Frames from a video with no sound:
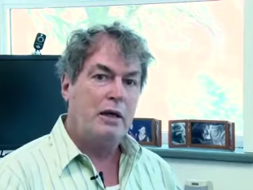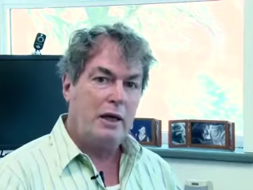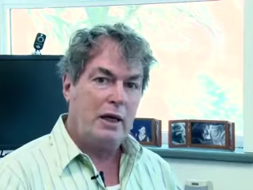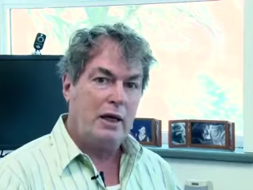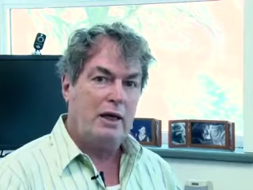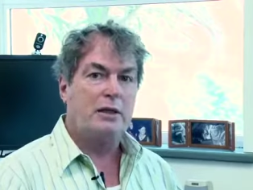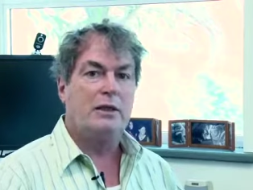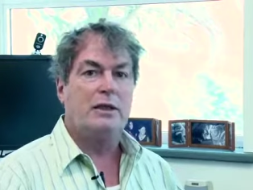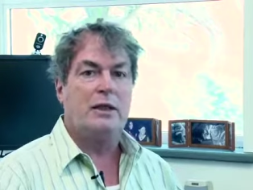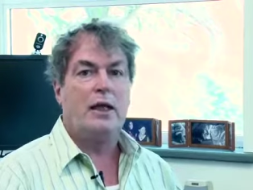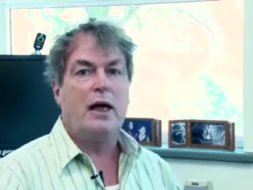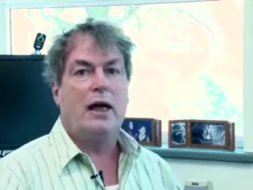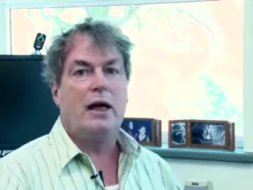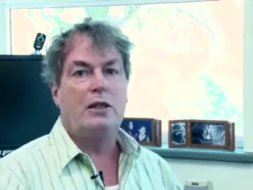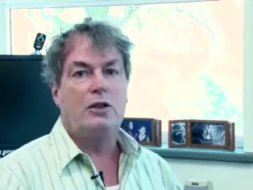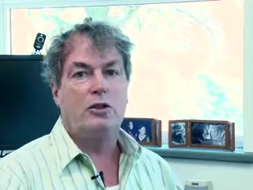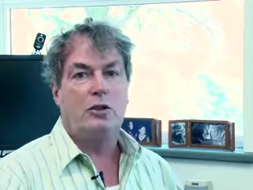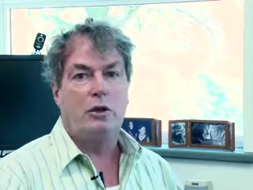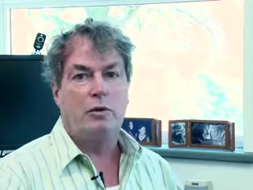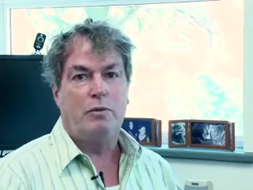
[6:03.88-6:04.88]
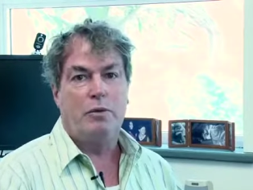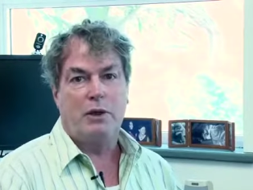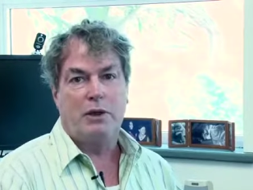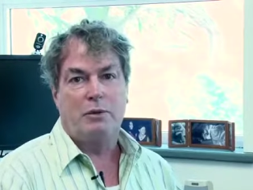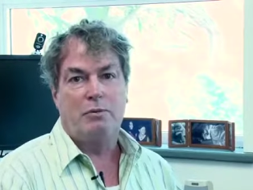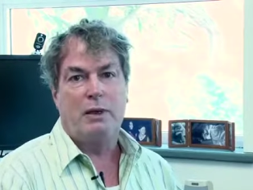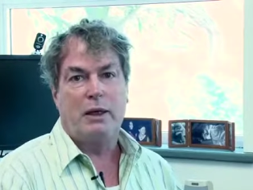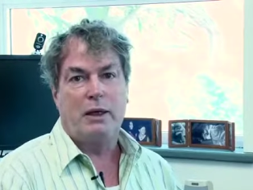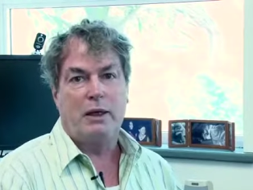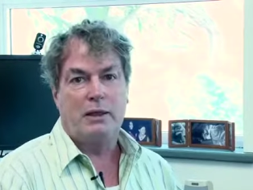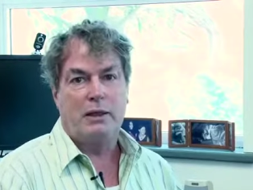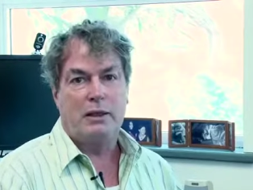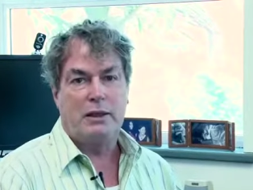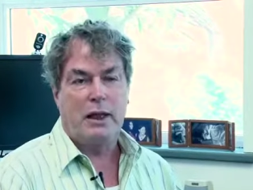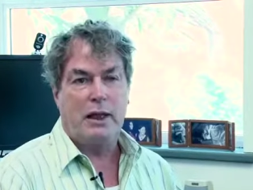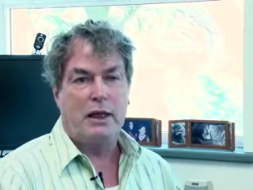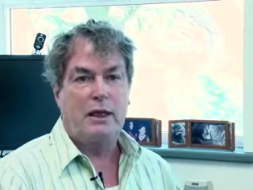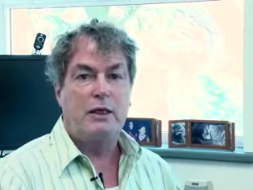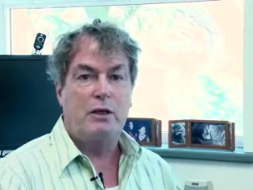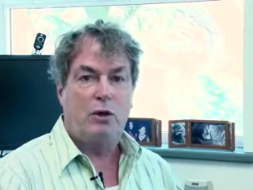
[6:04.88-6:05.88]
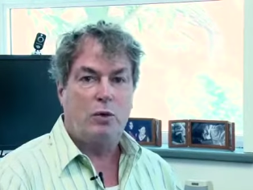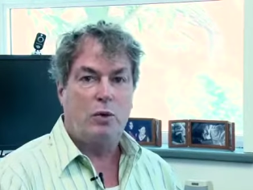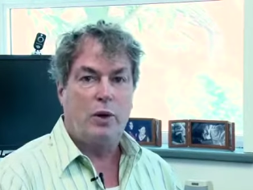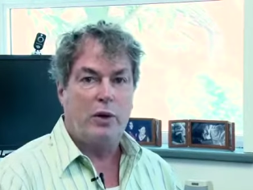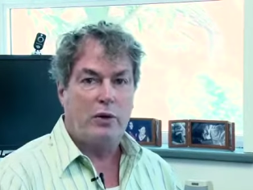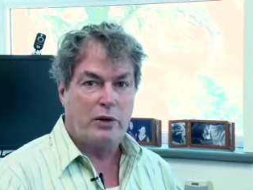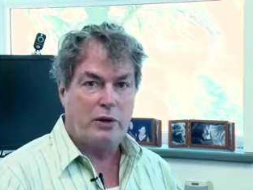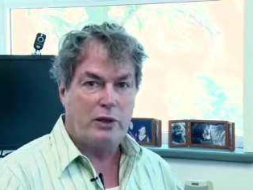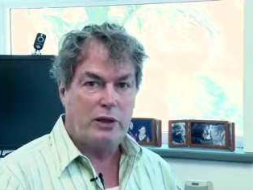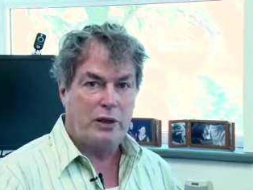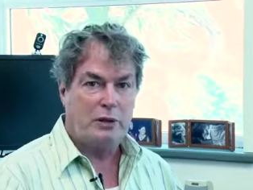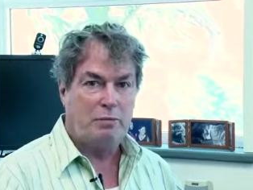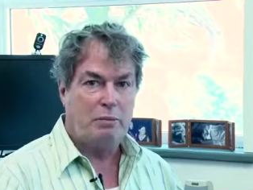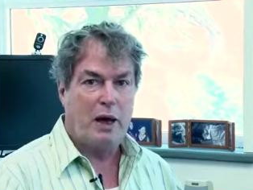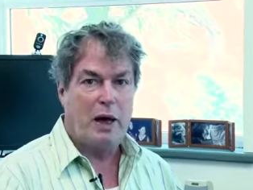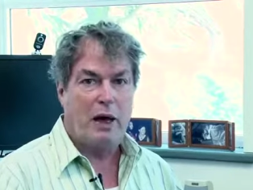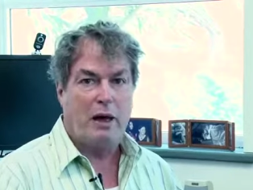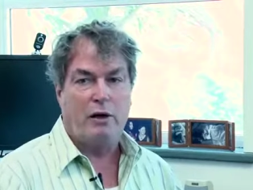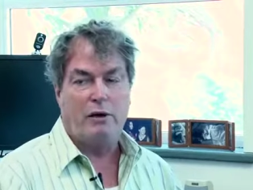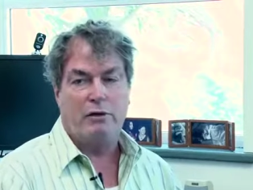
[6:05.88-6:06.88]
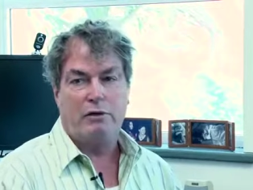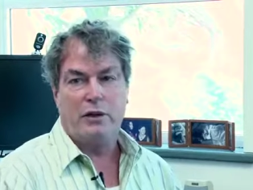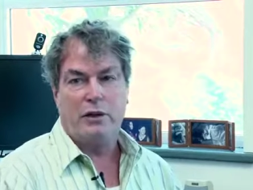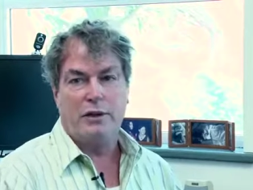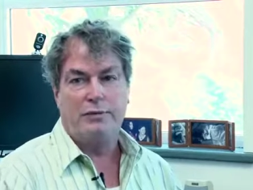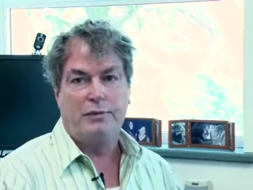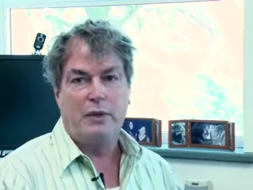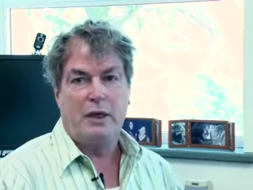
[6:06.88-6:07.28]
is the age group that's being studied or whether it's just part of it,